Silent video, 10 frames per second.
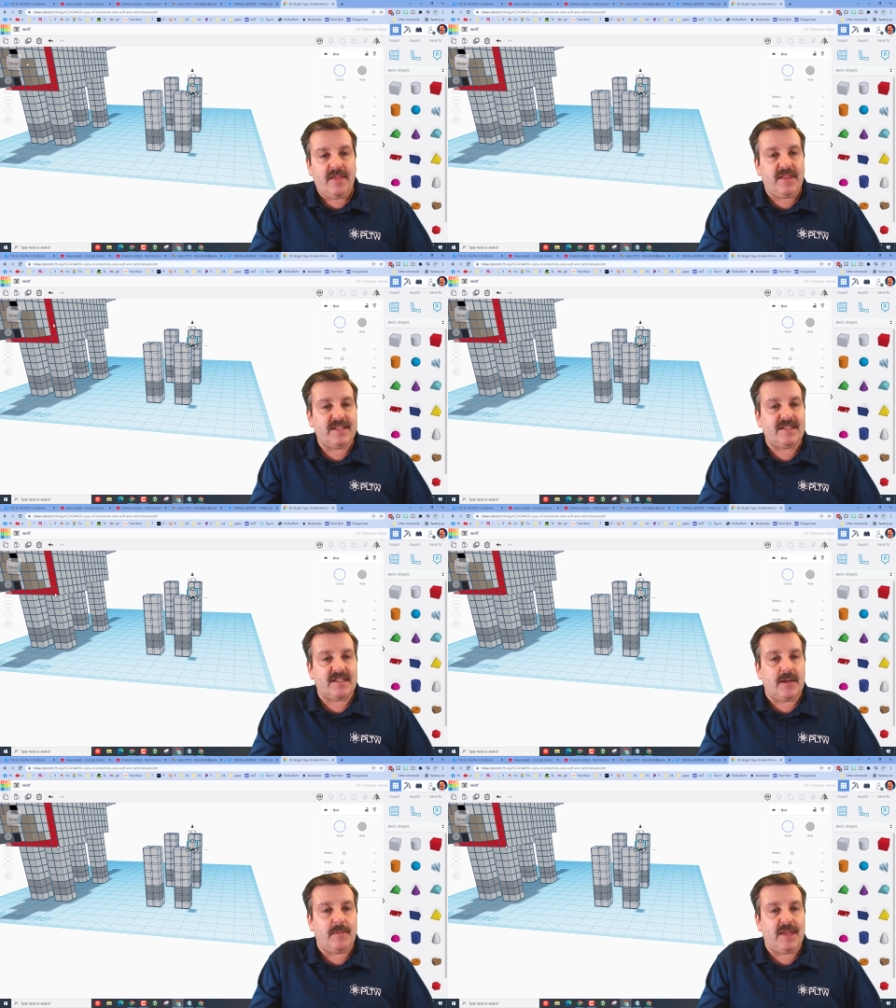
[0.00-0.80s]
This is
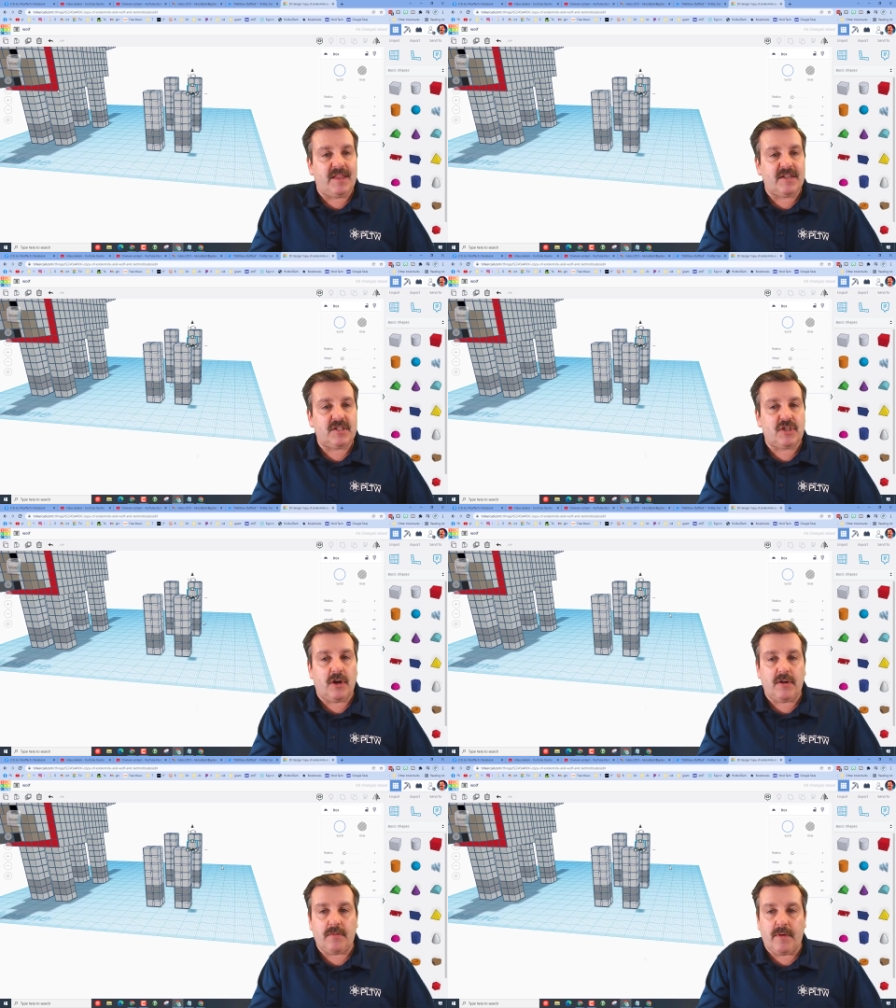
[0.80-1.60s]
going to be this
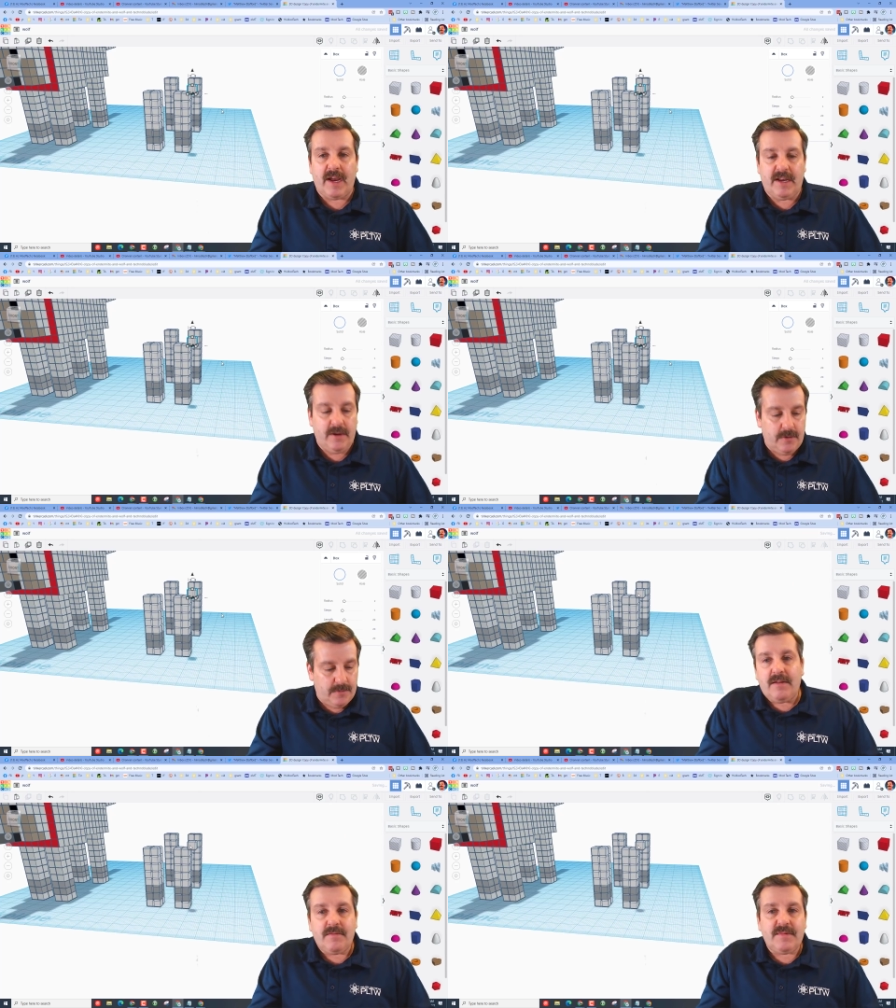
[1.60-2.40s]
chunk right here.
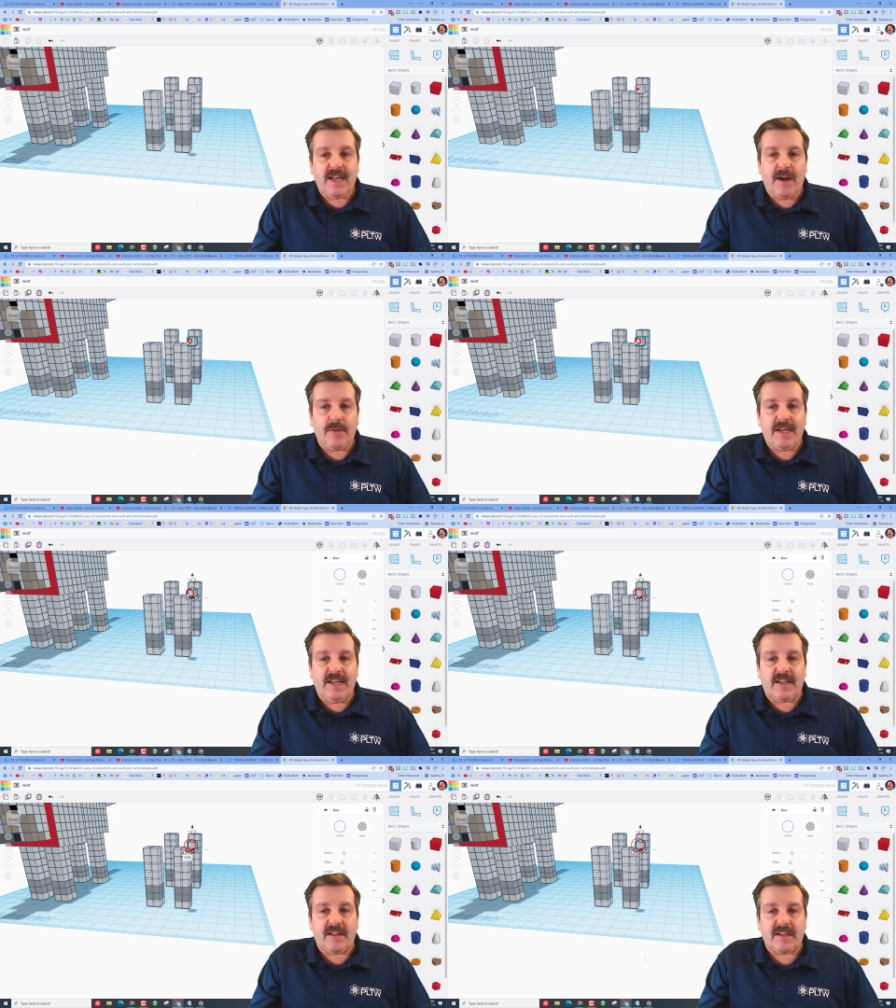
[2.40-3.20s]
Now we
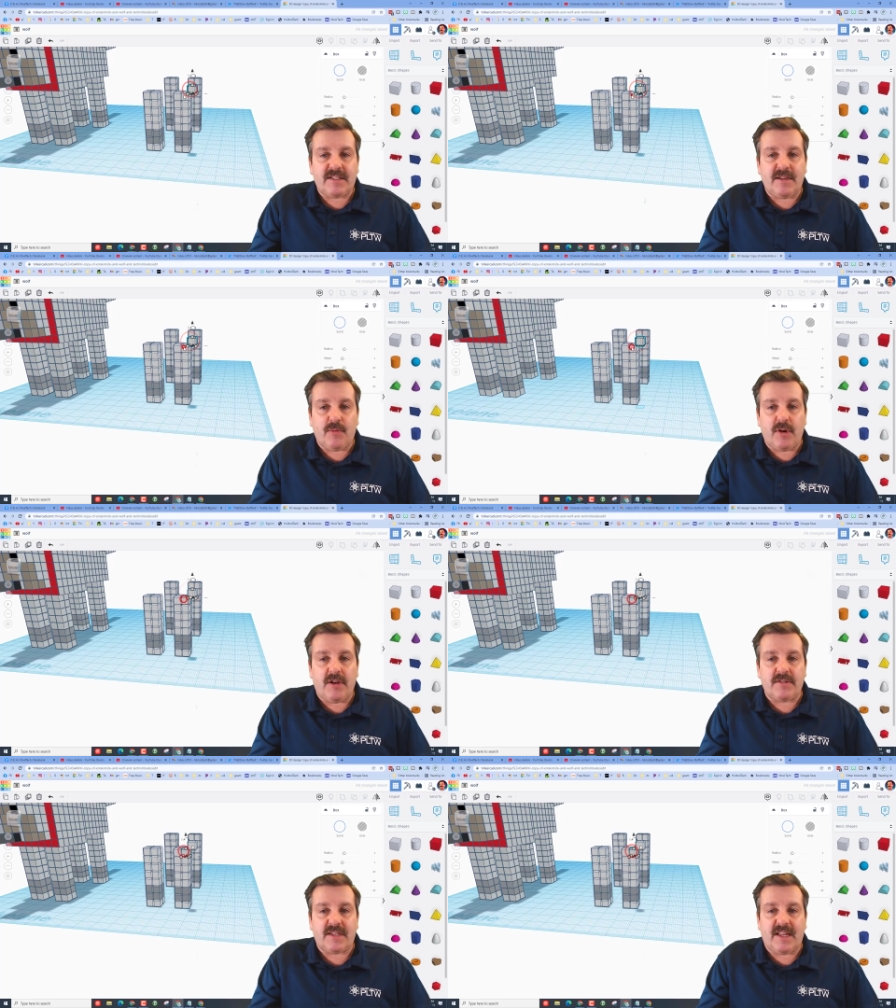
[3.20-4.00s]
need to click somewhere
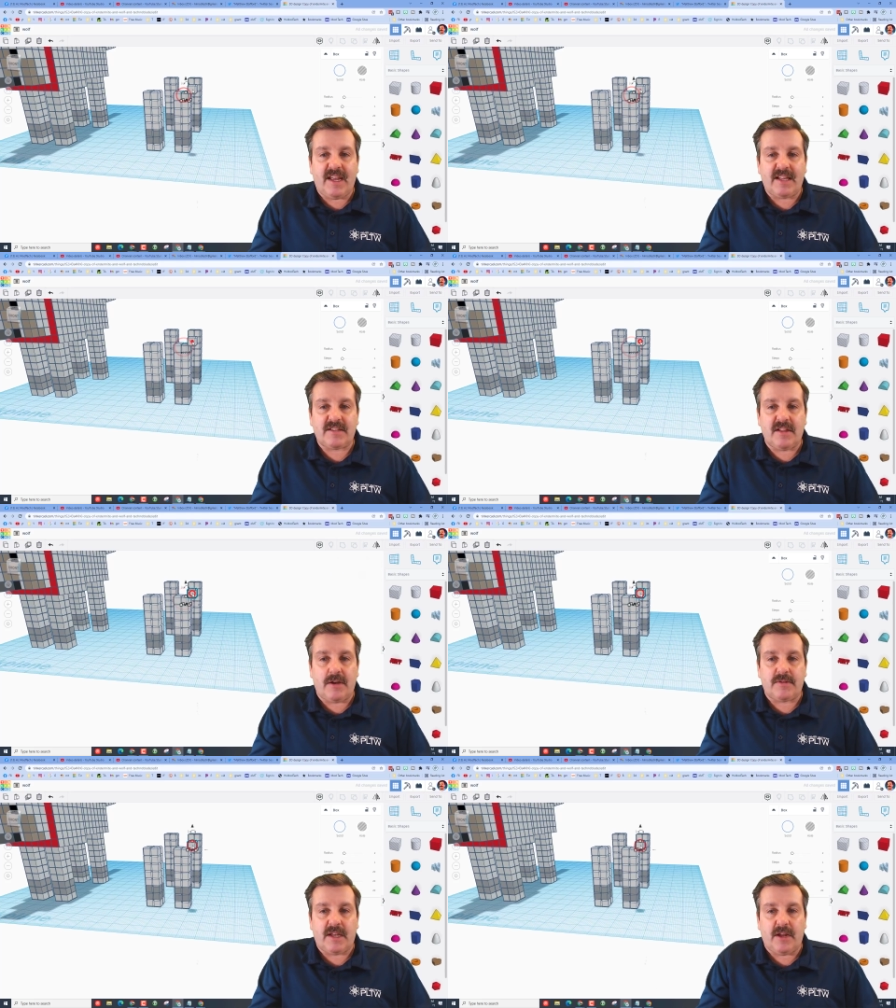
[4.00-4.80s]
else to cancel
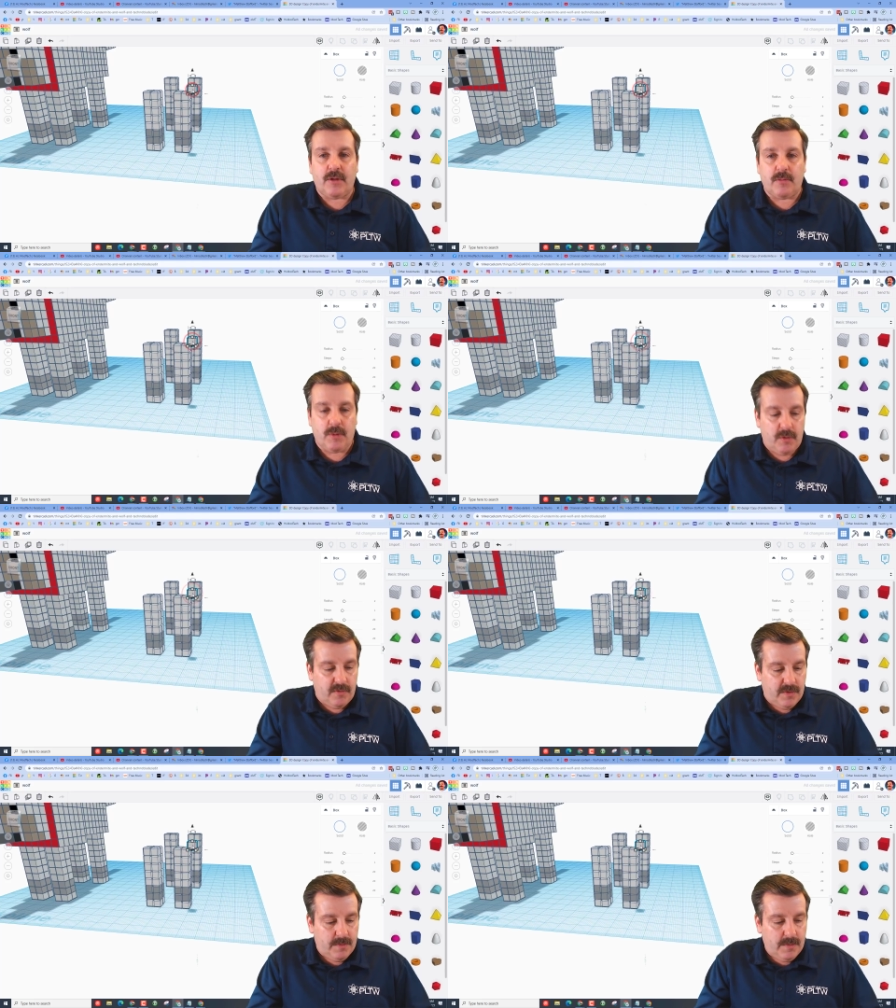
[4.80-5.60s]
out that other move,